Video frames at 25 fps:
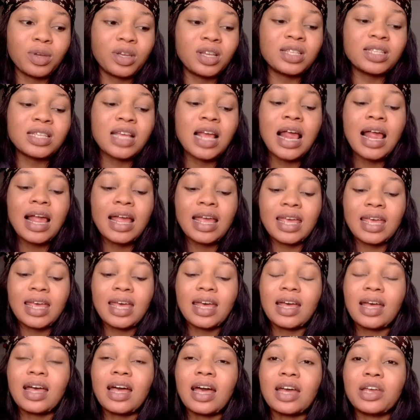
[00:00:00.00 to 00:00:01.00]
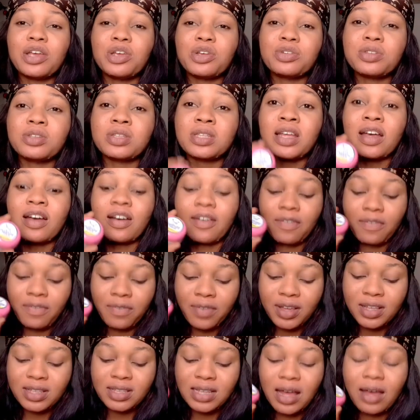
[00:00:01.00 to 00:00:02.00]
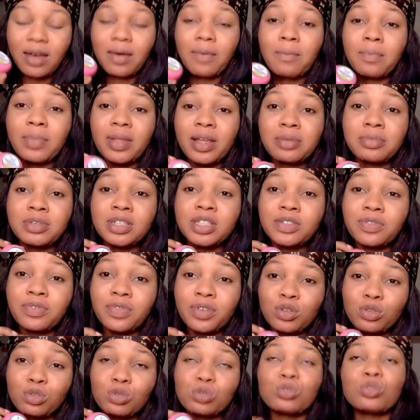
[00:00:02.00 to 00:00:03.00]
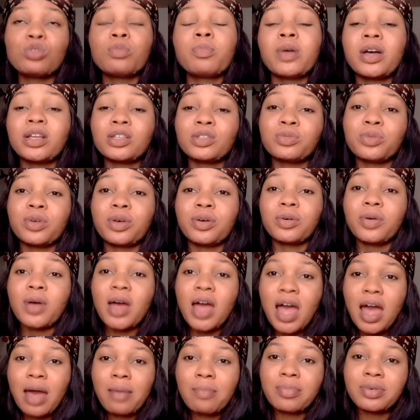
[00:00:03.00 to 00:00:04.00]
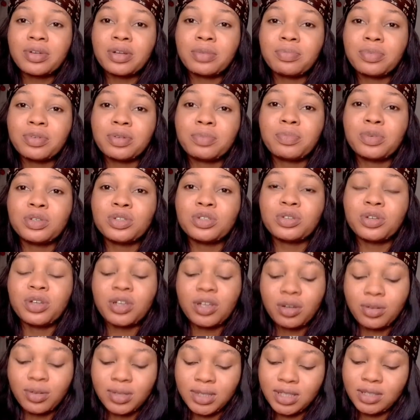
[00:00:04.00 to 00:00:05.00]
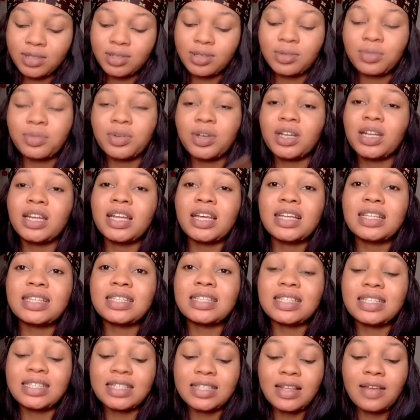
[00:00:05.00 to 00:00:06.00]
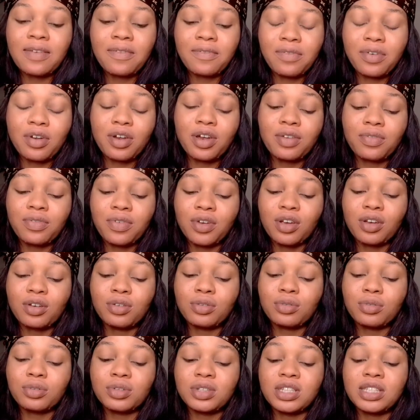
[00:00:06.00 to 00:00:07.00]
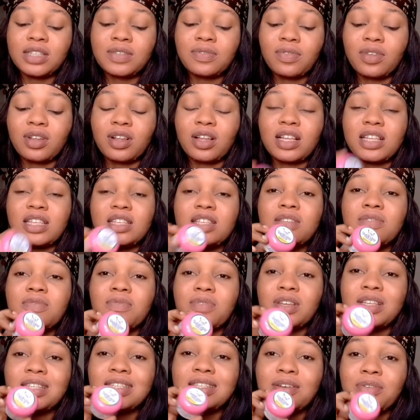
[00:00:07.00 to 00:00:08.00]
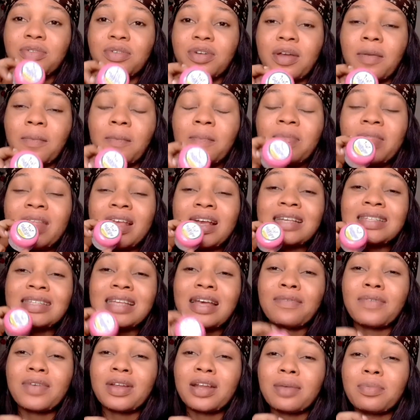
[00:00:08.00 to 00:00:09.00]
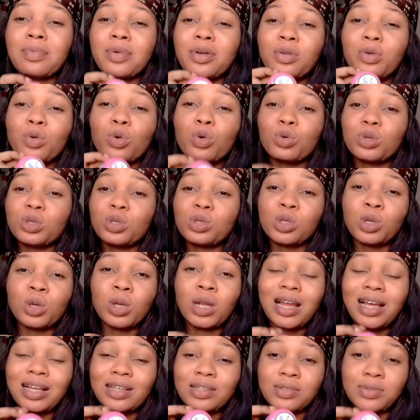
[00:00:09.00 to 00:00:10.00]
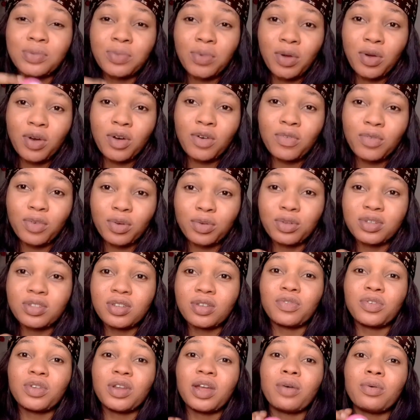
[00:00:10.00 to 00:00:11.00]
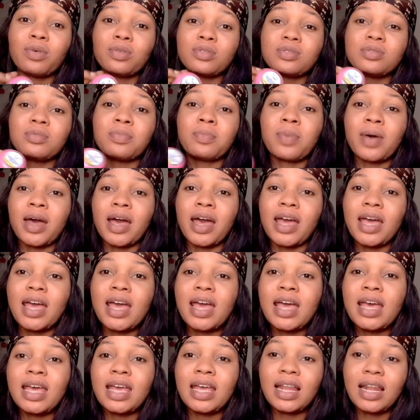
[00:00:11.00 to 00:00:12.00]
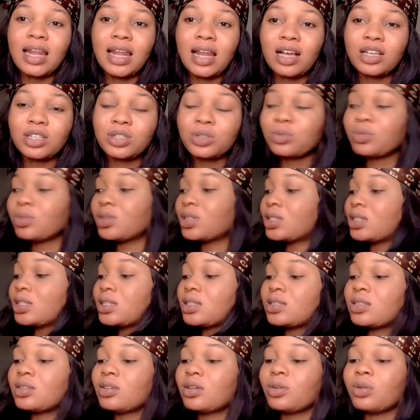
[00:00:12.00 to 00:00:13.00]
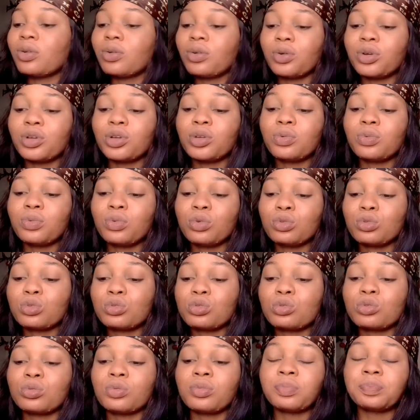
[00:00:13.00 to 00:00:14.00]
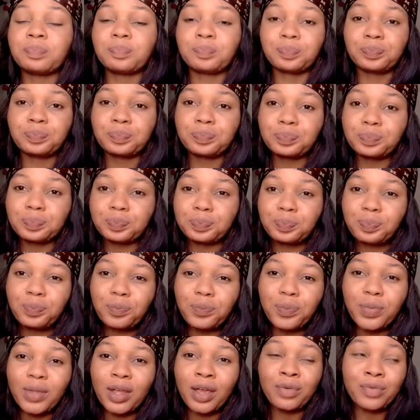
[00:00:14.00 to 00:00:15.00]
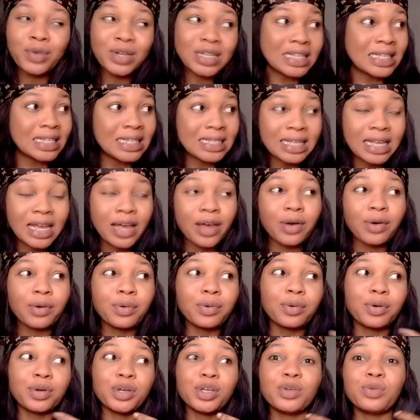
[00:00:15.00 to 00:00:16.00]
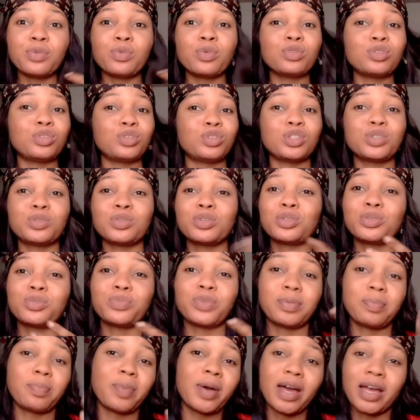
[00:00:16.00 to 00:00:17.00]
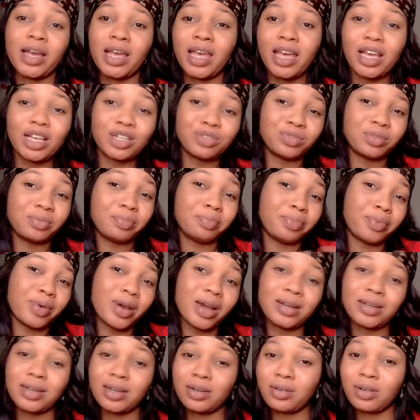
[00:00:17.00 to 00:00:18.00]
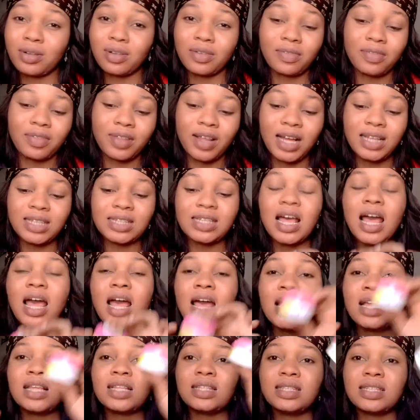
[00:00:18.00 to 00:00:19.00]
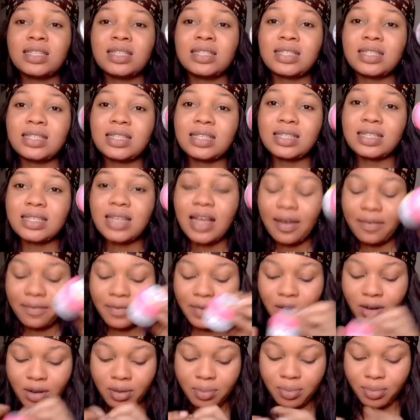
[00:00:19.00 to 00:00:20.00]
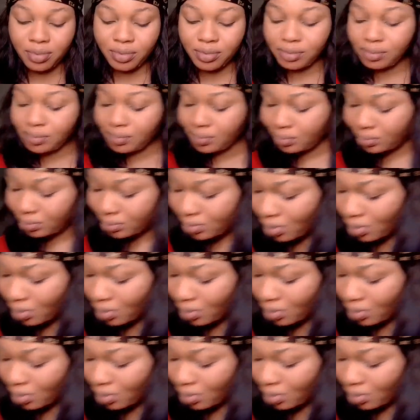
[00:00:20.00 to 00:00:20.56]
weeks. Yeah, I use the face, our blemish face soap as well. Put the picture here on the screen. It is very, very good. This Flawless Face Cream is available in wholesale as well for those of you that want to buy in large quantity, or you want to resell, or you just want to repackage, rebrand and all of that. This is available.